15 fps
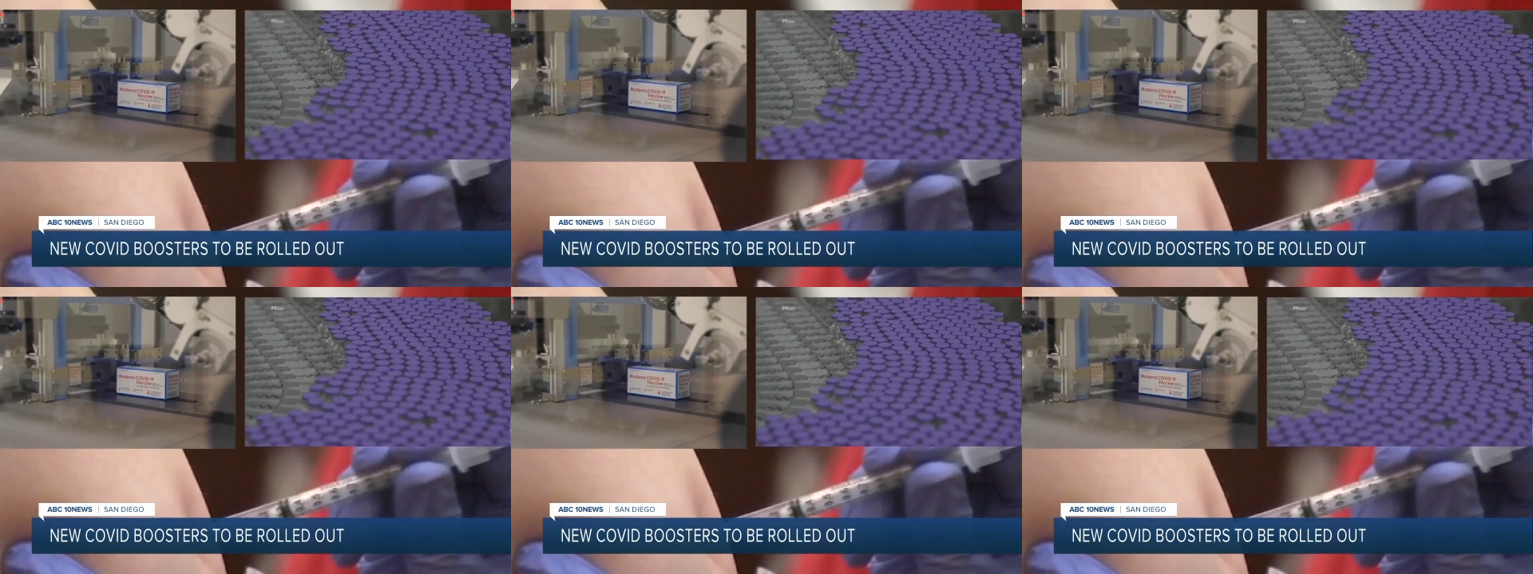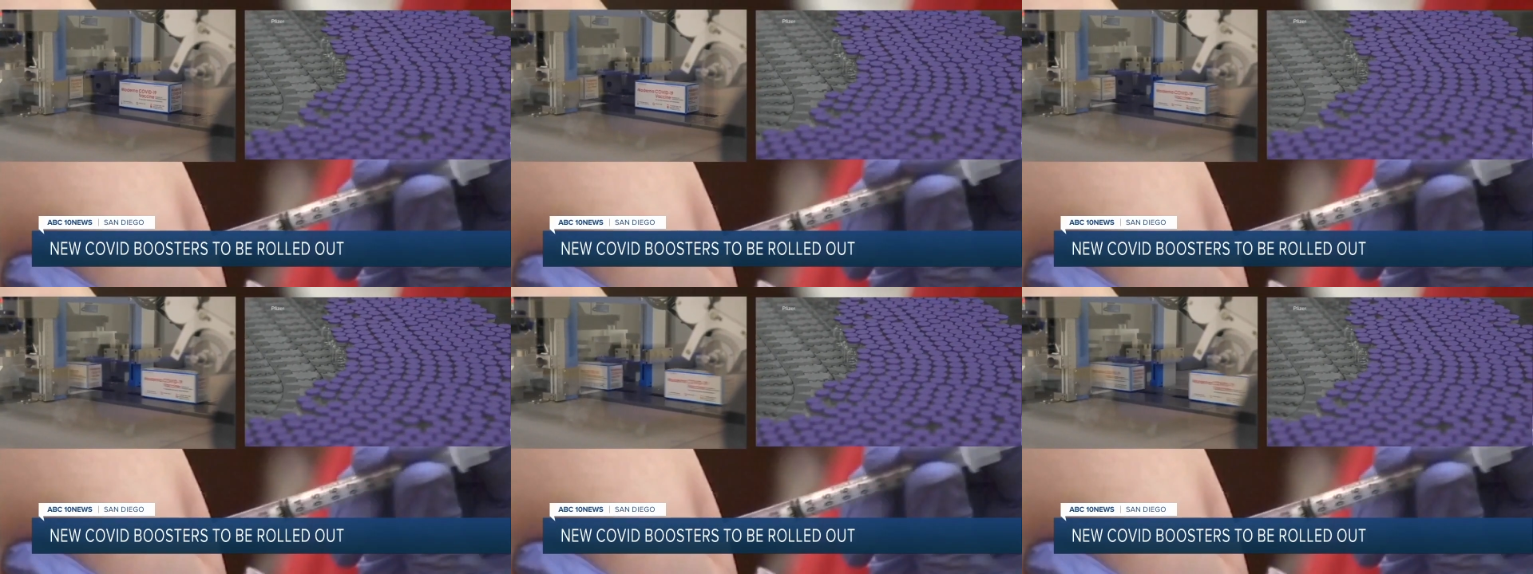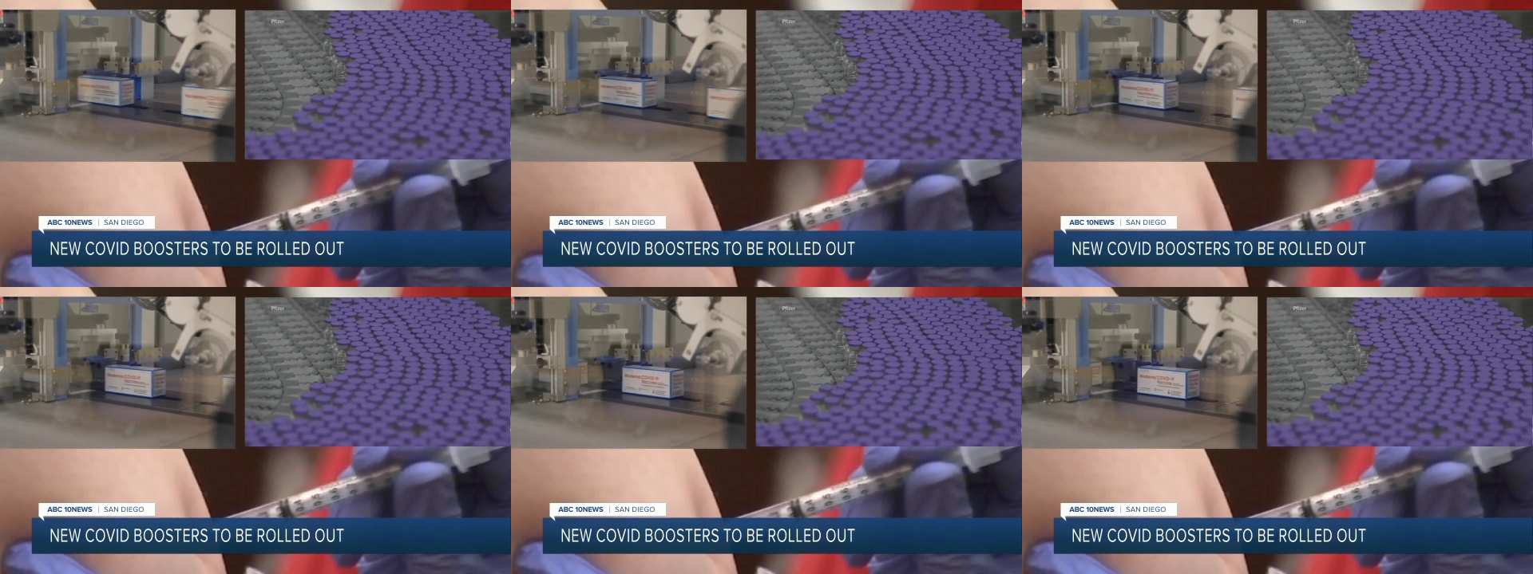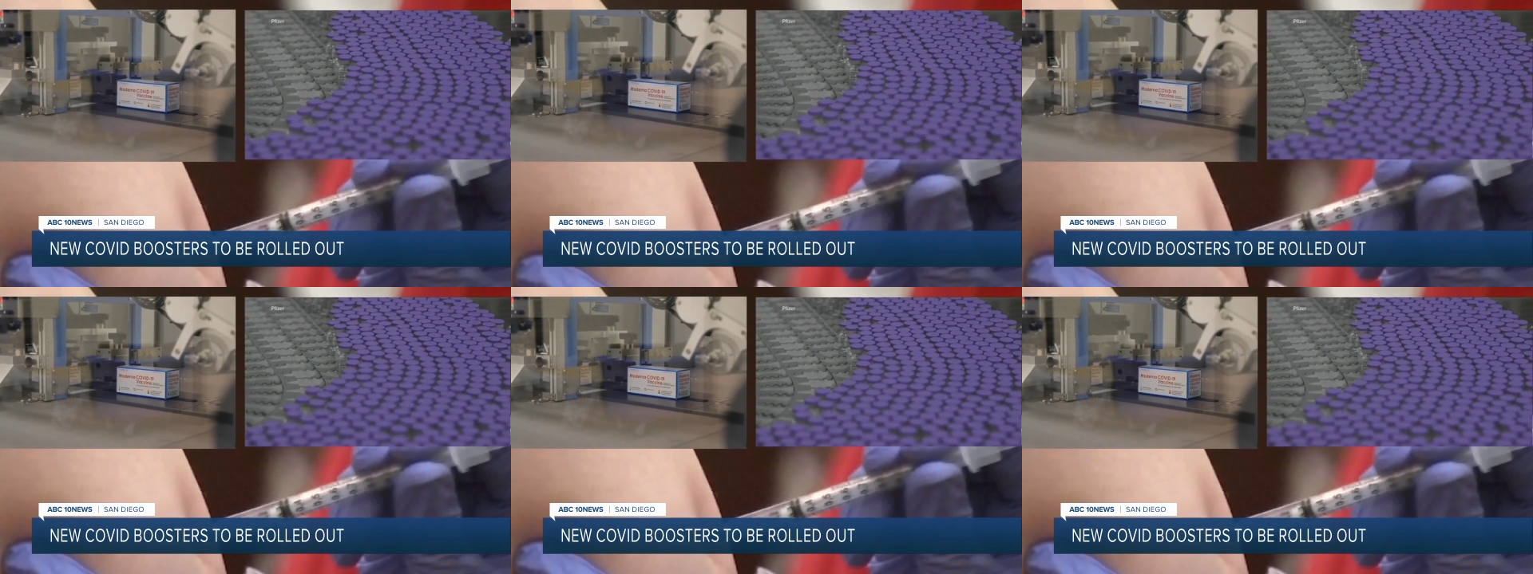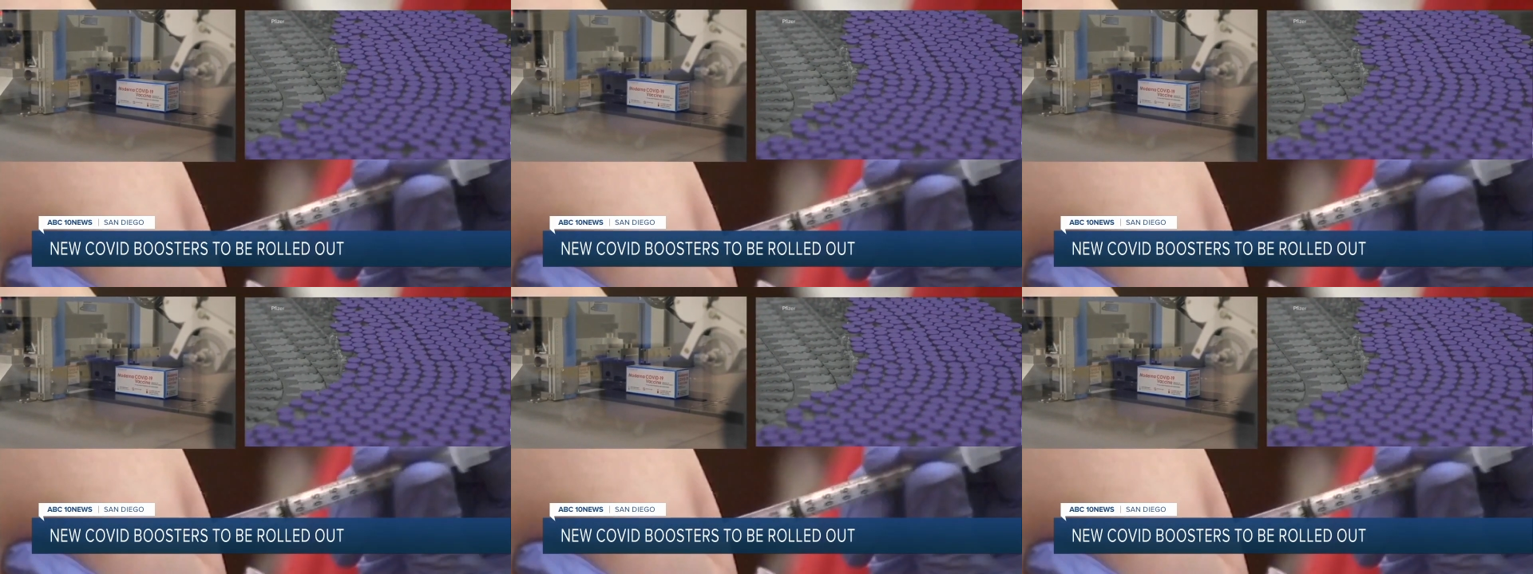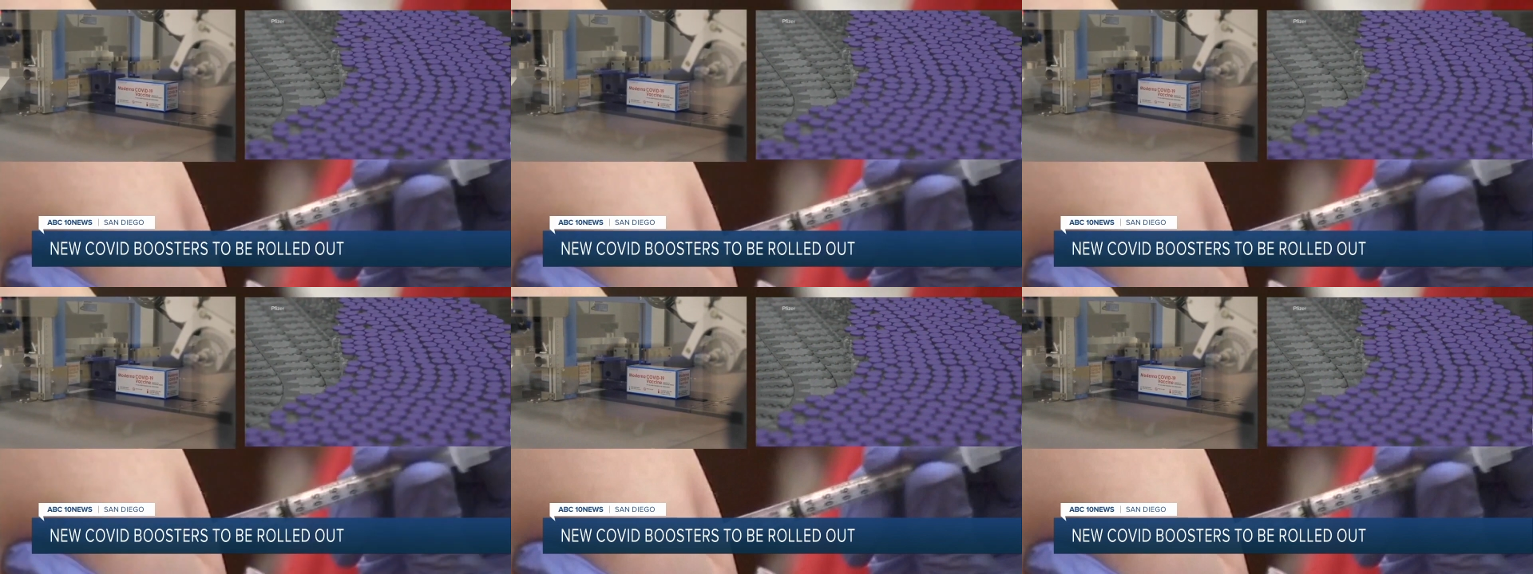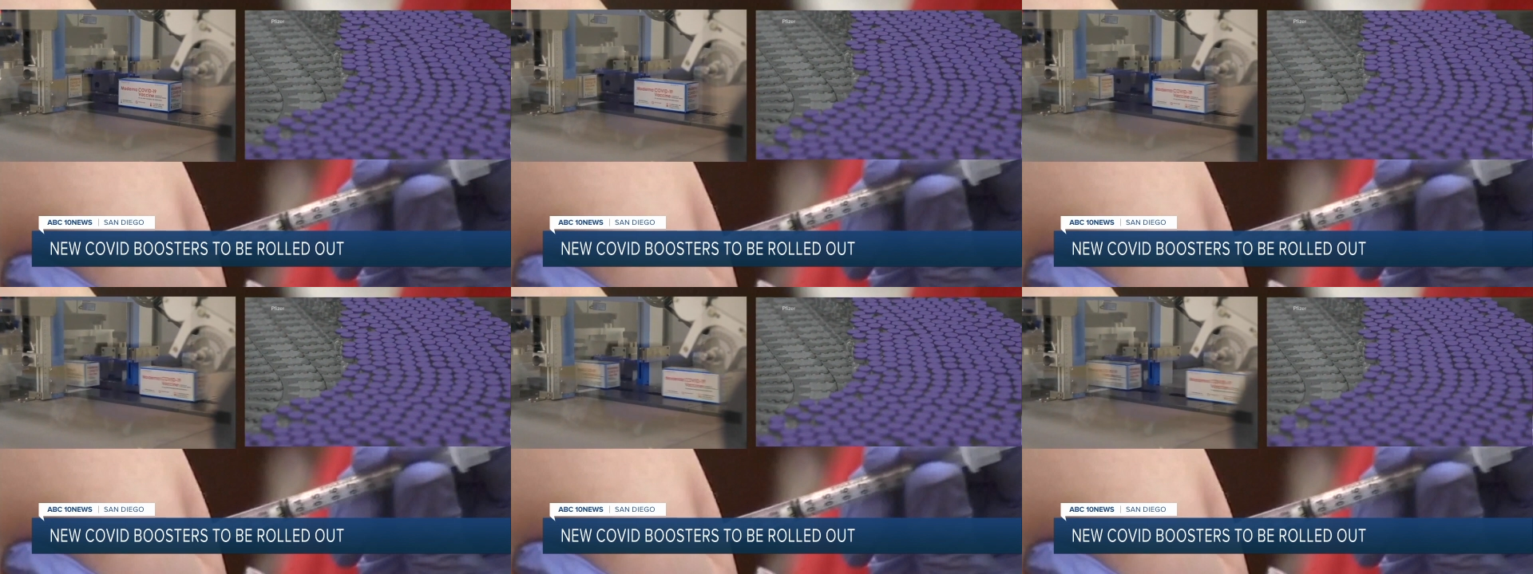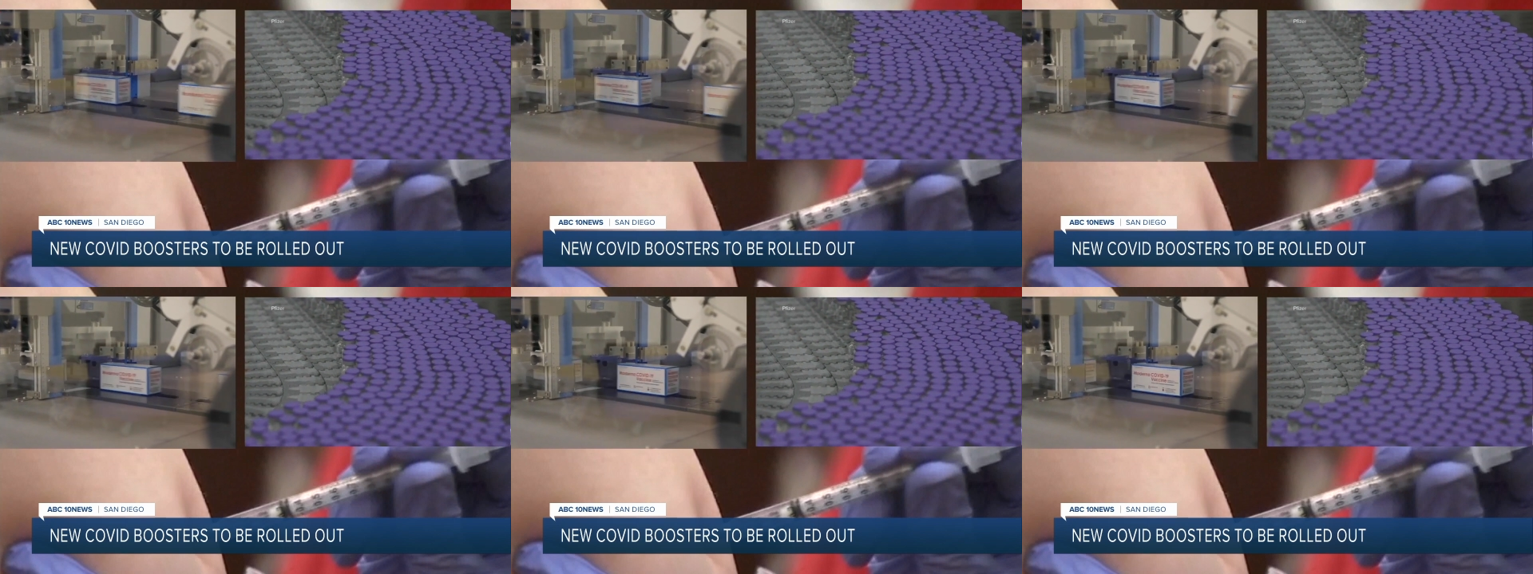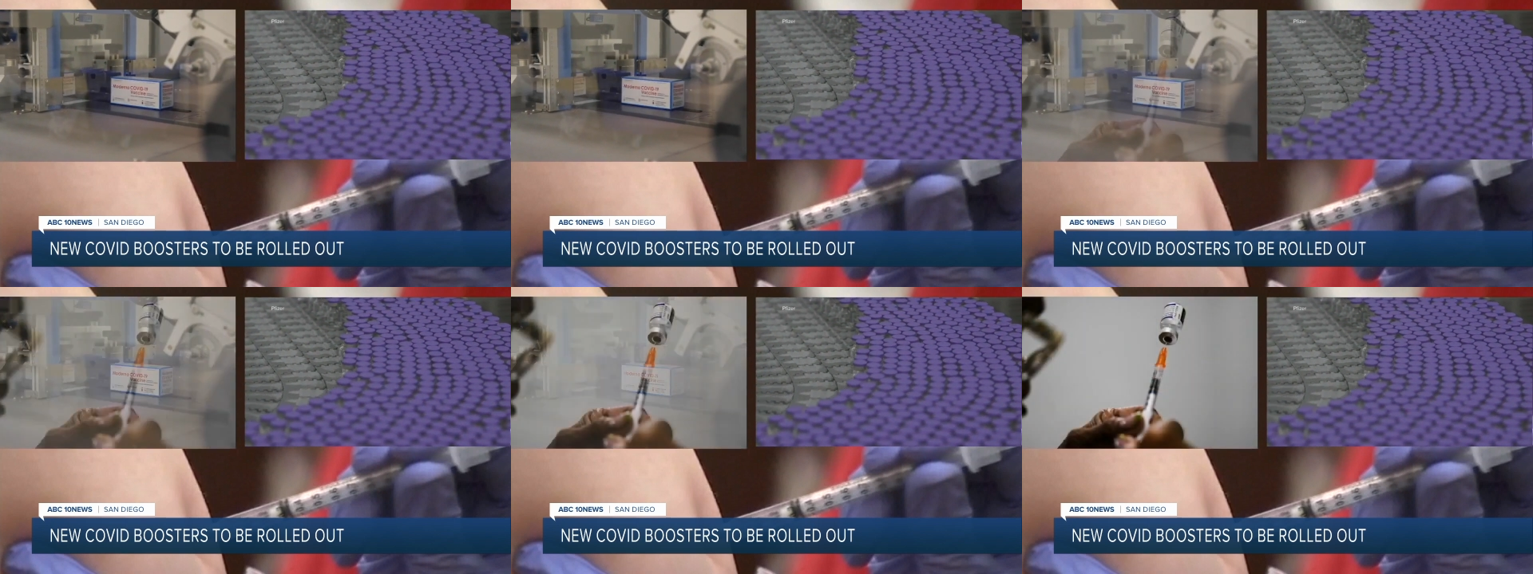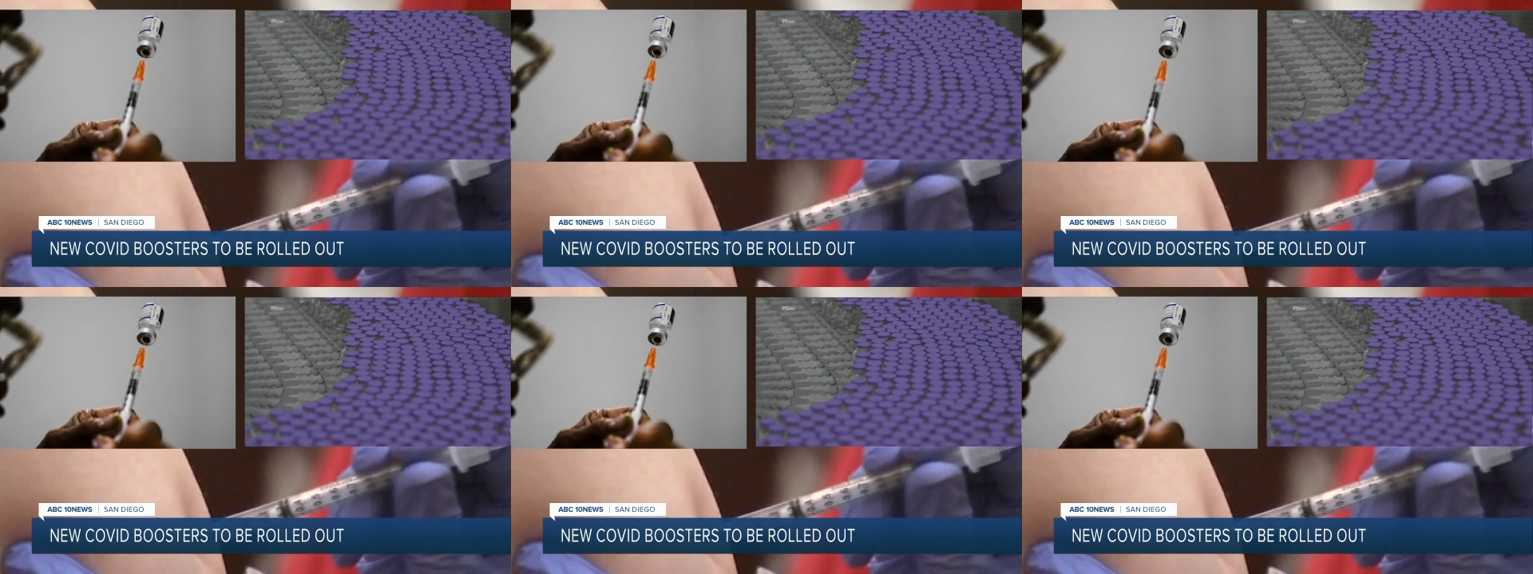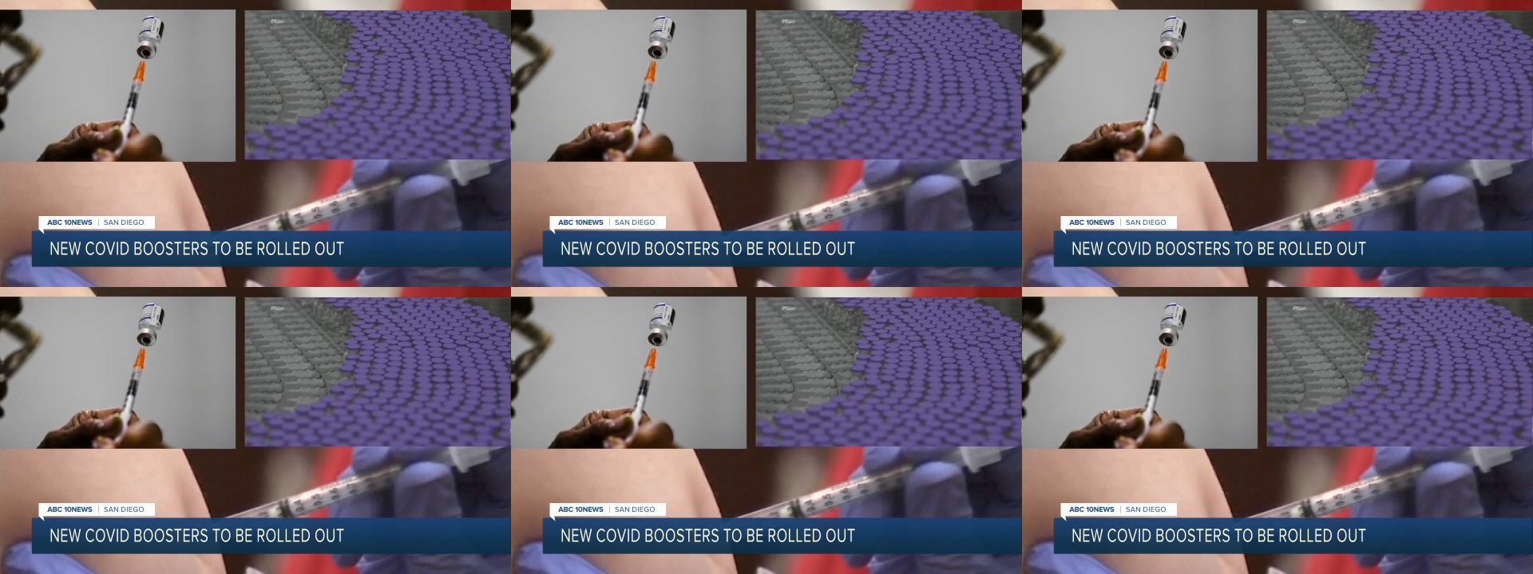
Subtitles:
[unreadable: no face in view]